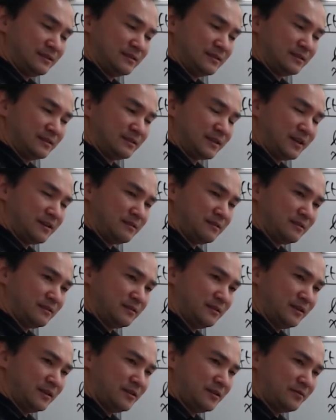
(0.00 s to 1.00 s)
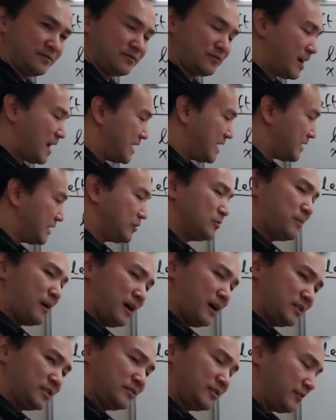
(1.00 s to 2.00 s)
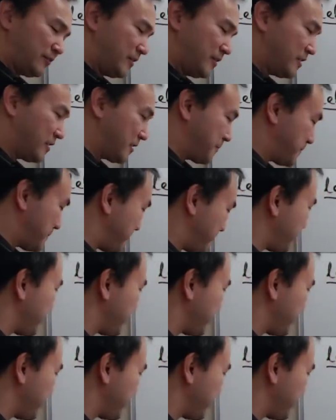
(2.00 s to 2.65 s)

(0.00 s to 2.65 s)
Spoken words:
Okay, rising to positive infinity.